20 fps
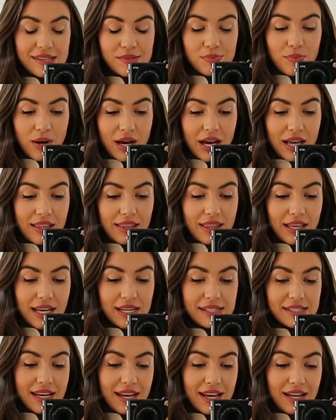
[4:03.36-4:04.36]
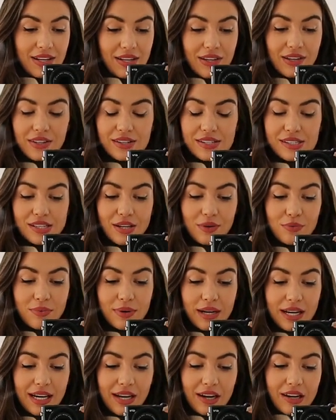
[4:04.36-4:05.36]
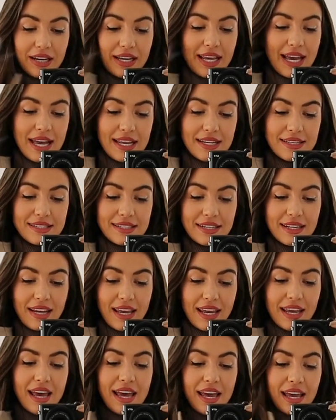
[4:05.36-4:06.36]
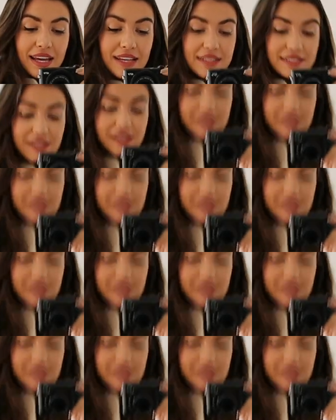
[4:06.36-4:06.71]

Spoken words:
is worth it. It looks really high end, and it